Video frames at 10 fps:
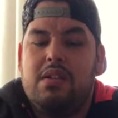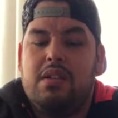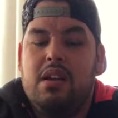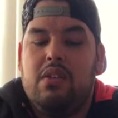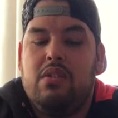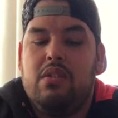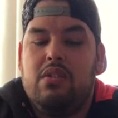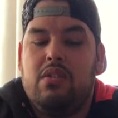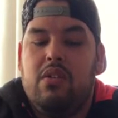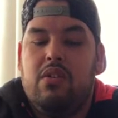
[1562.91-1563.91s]
She's like, oh, they're
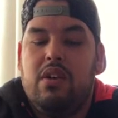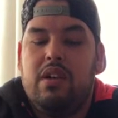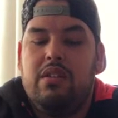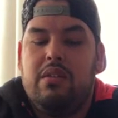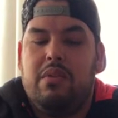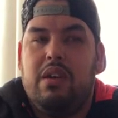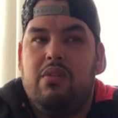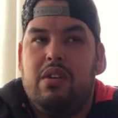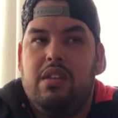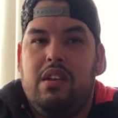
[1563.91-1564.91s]
turtle heads. I'm like,
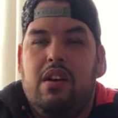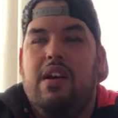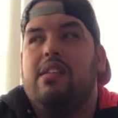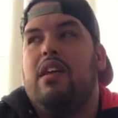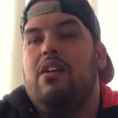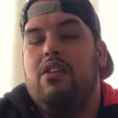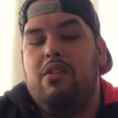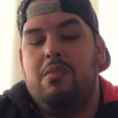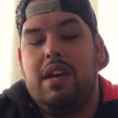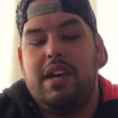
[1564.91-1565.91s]
what? I'm like, oh
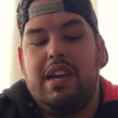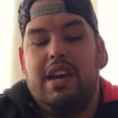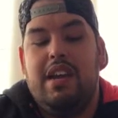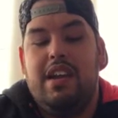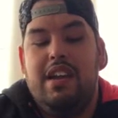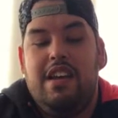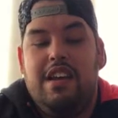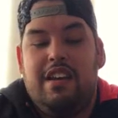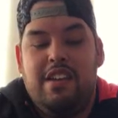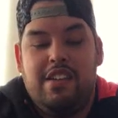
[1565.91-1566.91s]
my god,
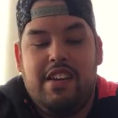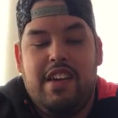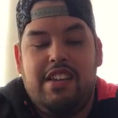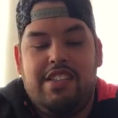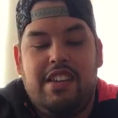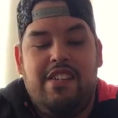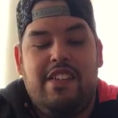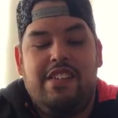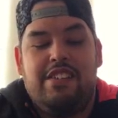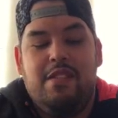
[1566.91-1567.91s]
are you guys
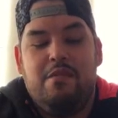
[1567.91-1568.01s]
serious?